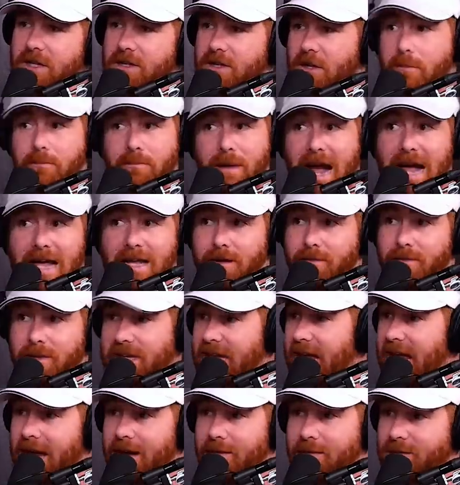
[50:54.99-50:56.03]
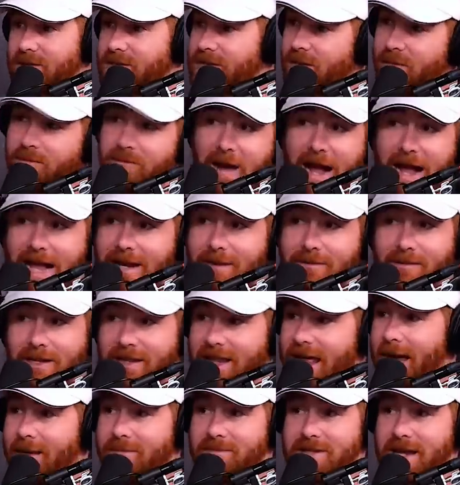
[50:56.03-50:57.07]
They're buying them the cameras, they're buying them the
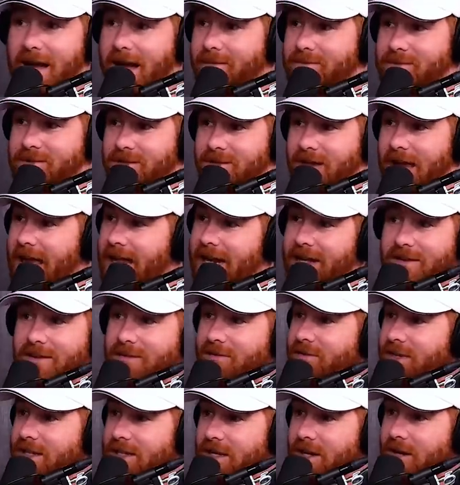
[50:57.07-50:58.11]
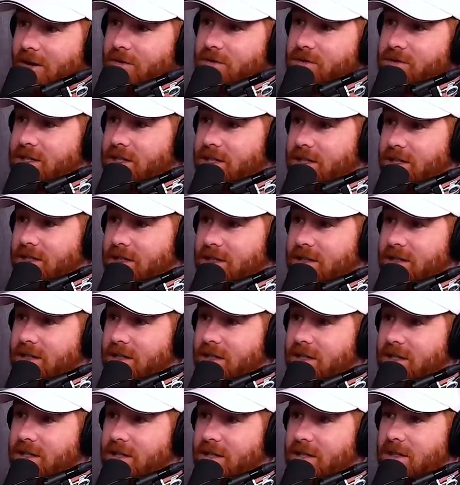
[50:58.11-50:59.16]
laptops to edit the videos and to
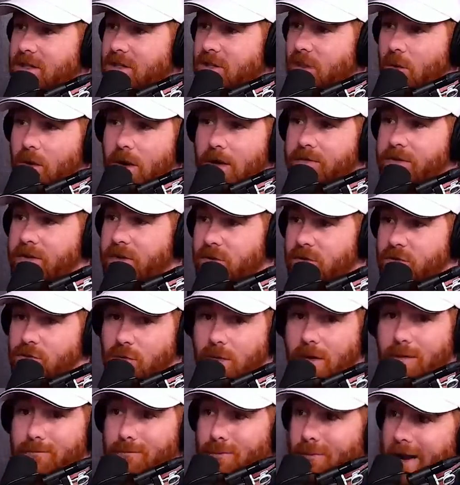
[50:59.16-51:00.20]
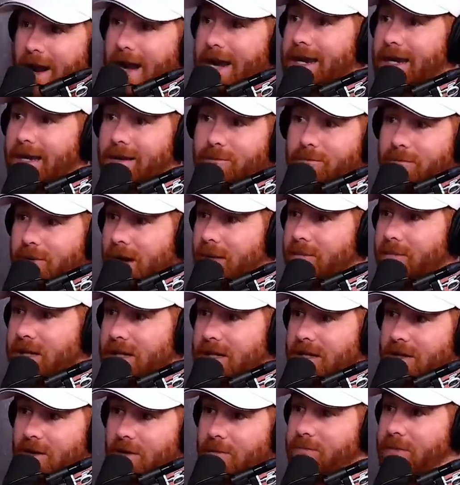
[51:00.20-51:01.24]
go out there and do a prank in
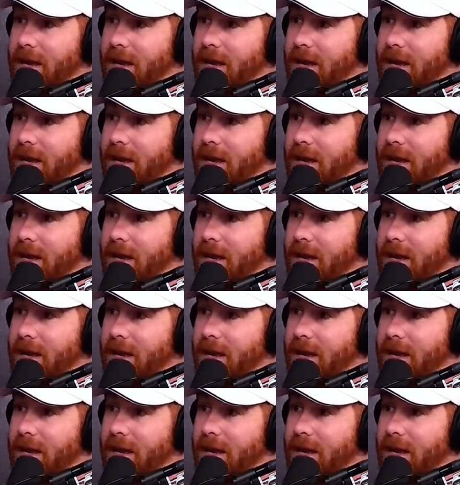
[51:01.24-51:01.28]
public and they're